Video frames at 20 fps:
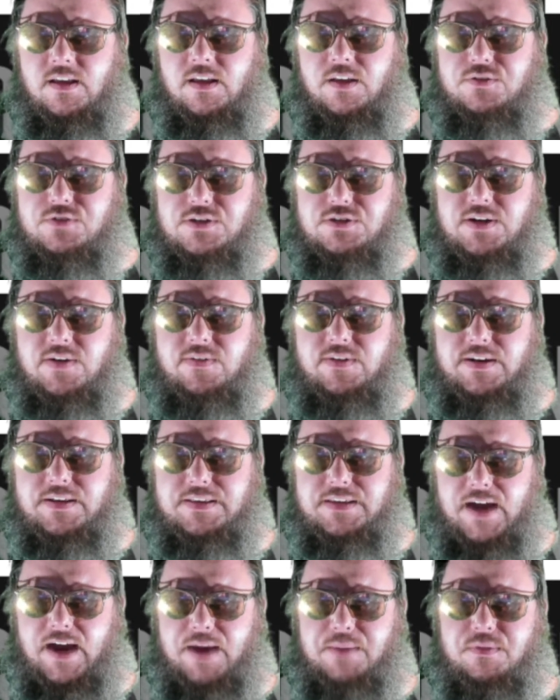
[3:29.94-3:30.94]
Especially having a
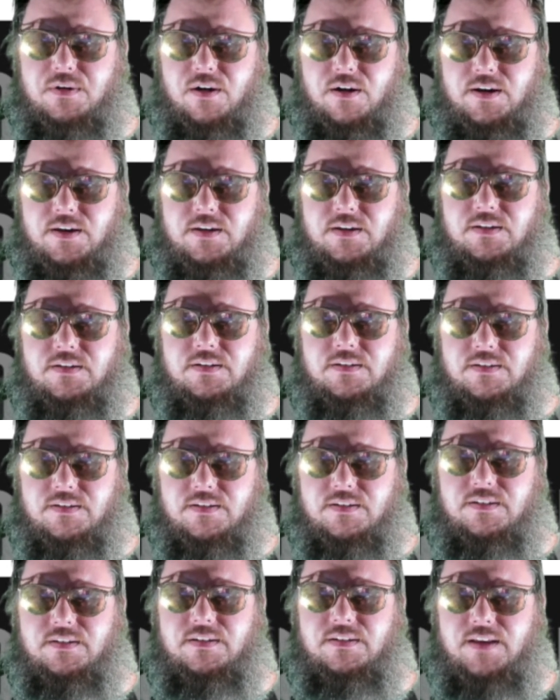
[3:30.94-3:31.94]
timer on it,
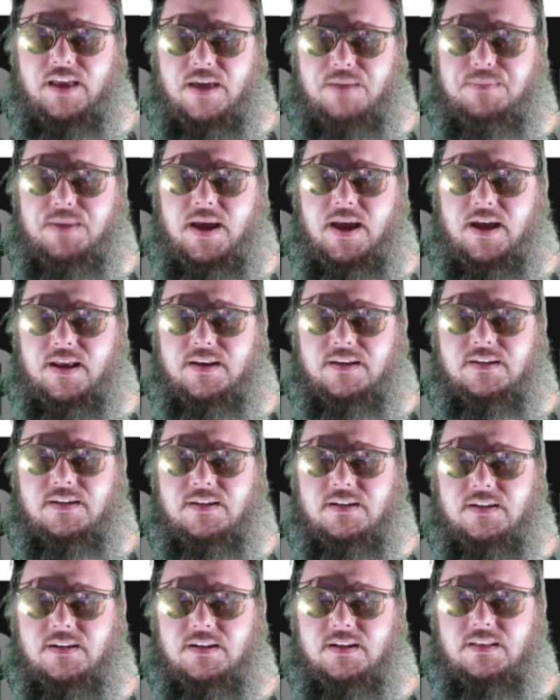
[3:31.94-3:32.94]
not bad.
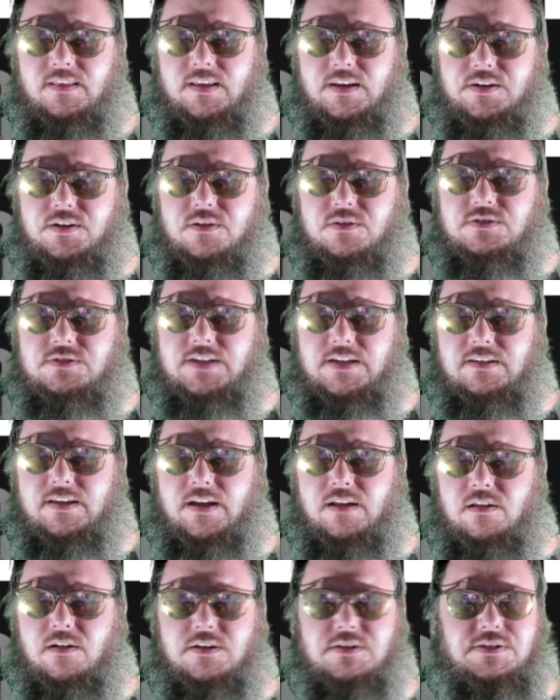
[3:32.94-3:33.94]
I didn't know exactly how
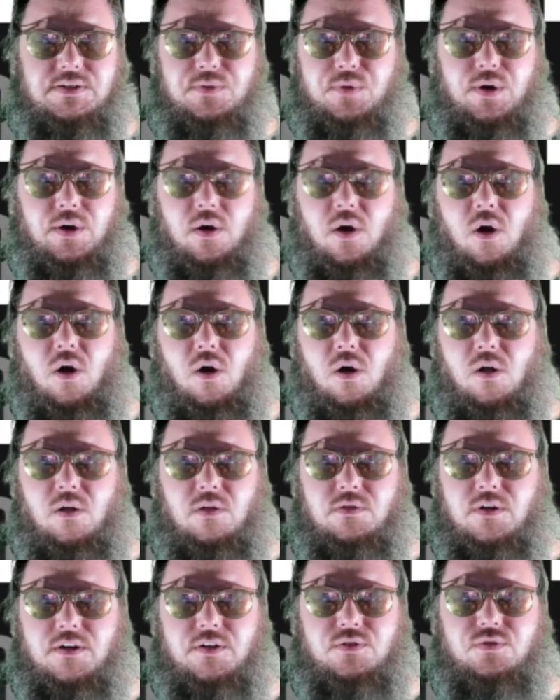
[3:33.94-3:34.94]
long because they weren't all
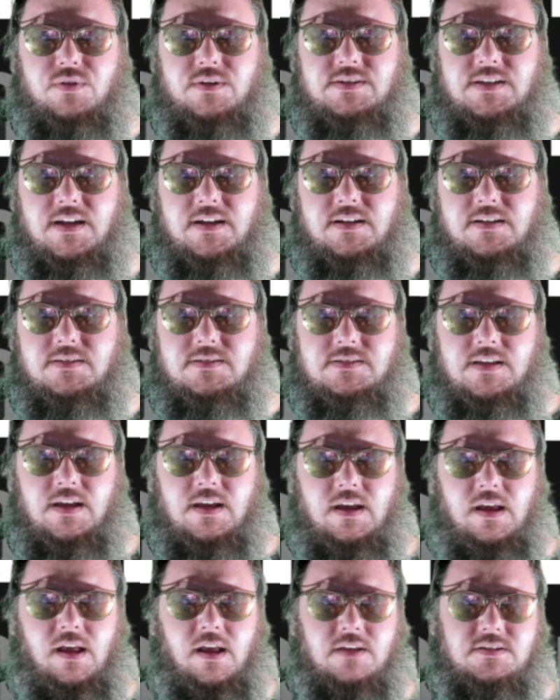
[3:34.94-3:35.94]
120 seconds.
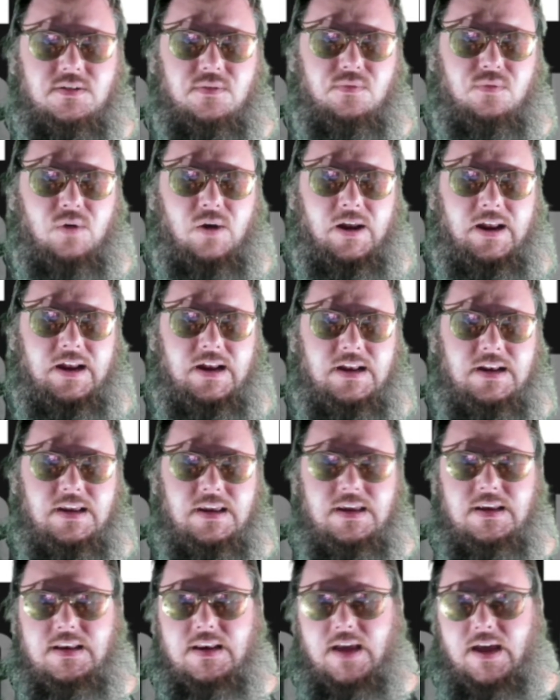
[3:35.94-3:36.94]
Some were
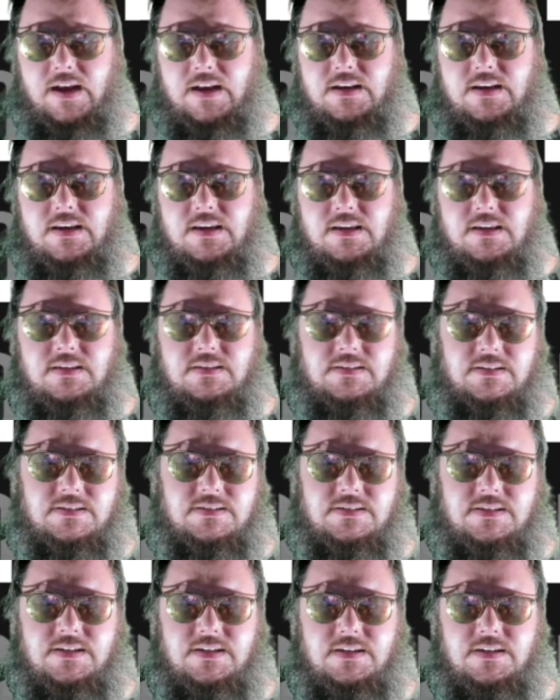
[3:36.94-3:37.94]
80, 90,
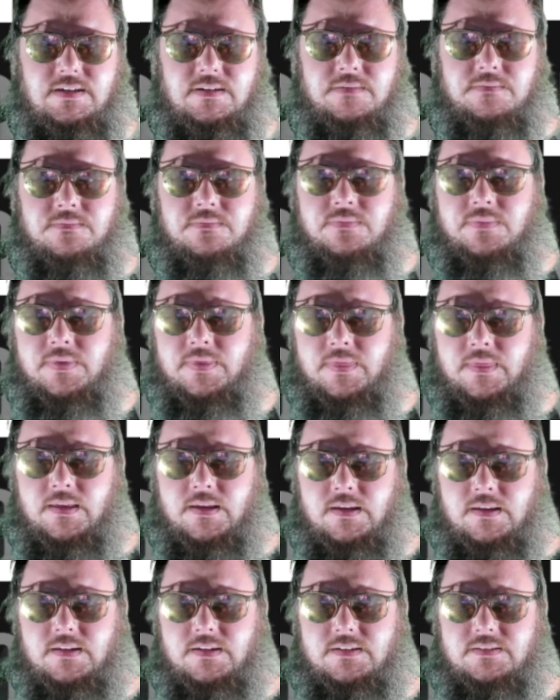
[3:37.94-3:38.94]
60.
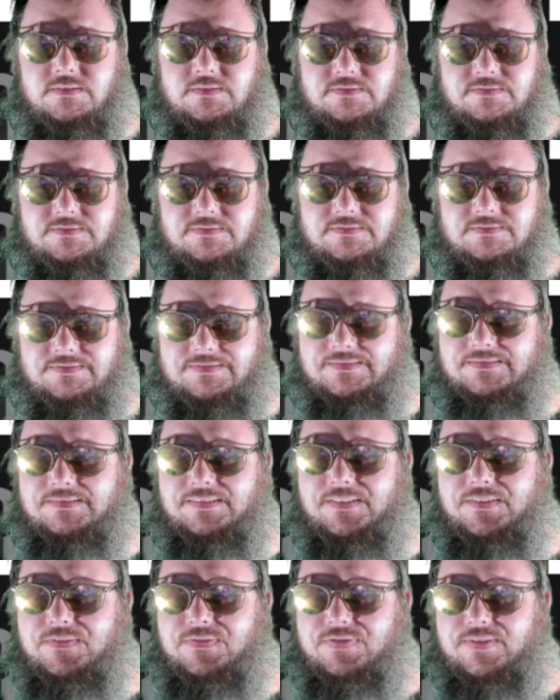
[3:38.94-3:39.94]
Hmm.
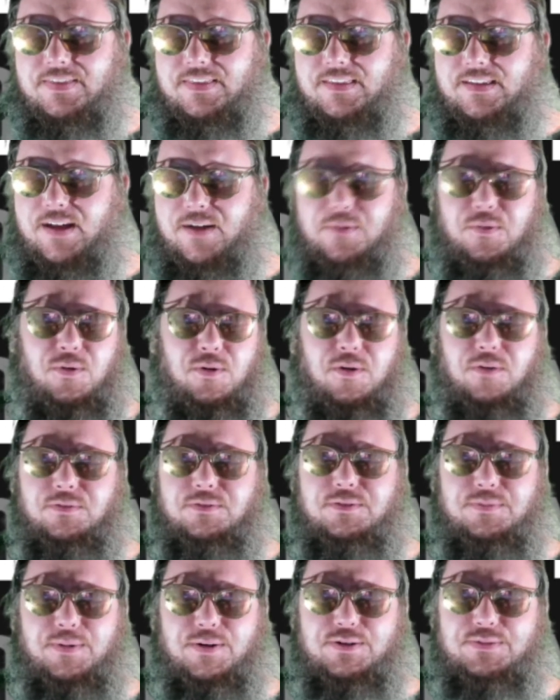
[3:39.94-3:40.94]
I'm going on
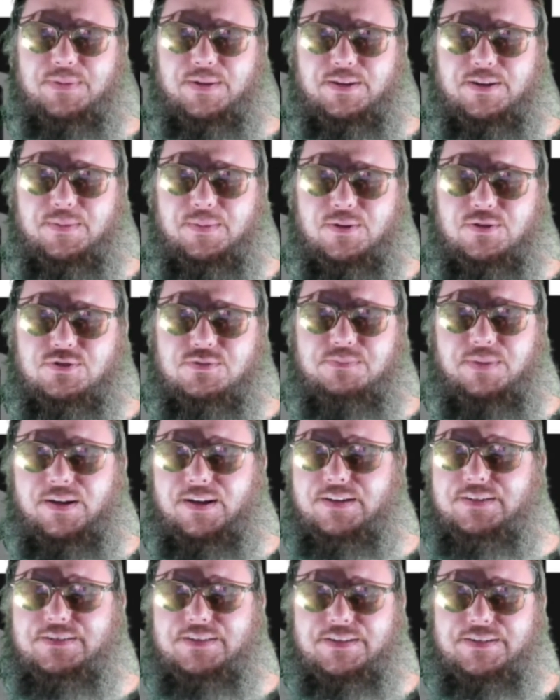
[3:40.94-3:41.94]
too much about the commercials, but
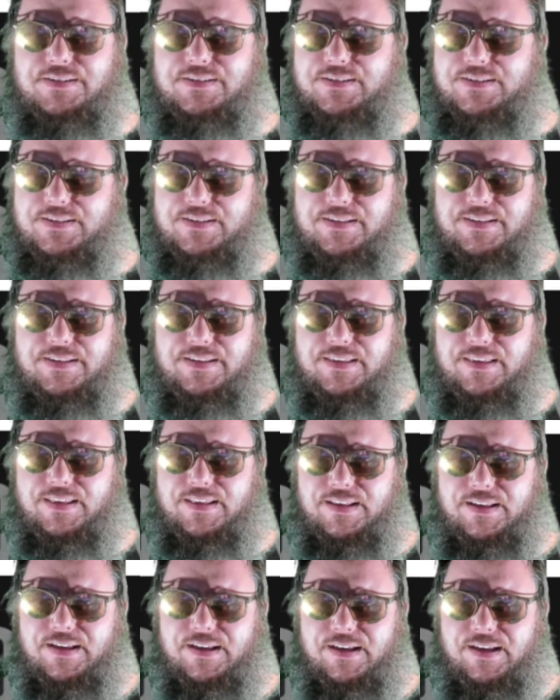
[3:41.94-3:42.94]
it's just
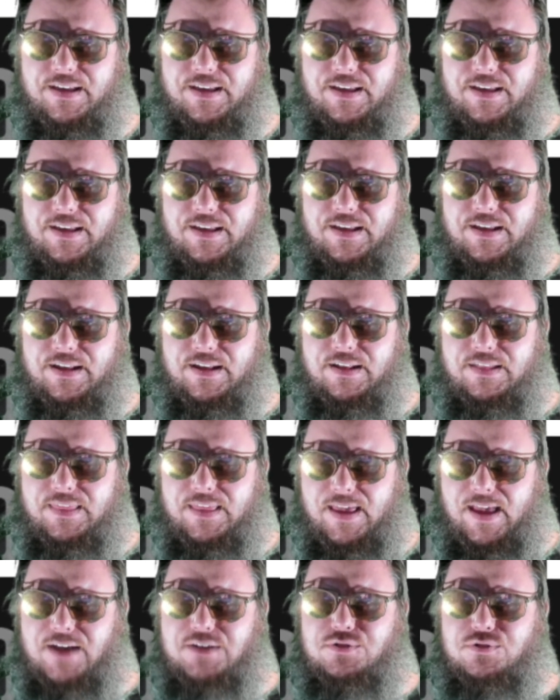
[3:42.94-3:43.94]
the
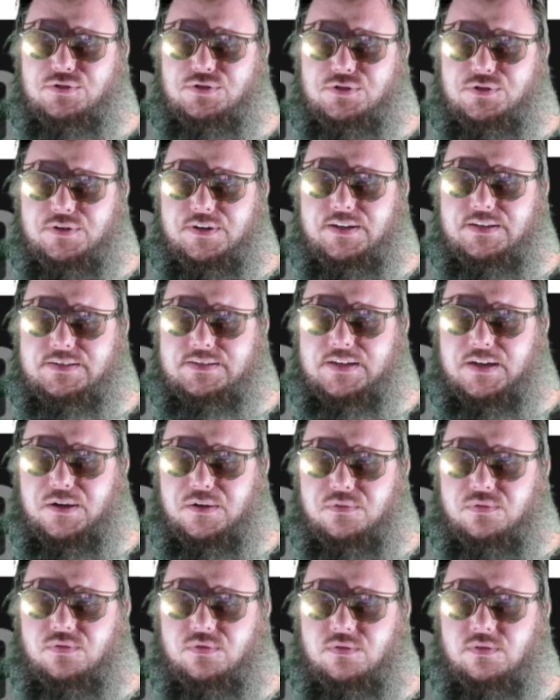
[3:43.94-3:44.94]
actual story
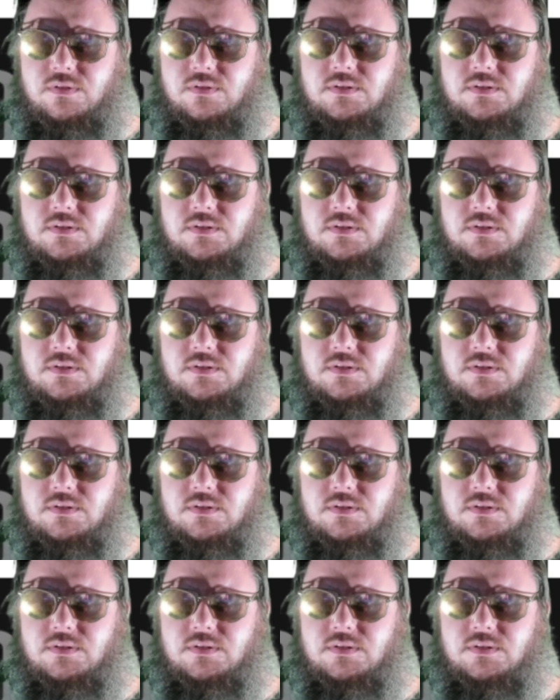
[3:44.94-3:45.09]
itself.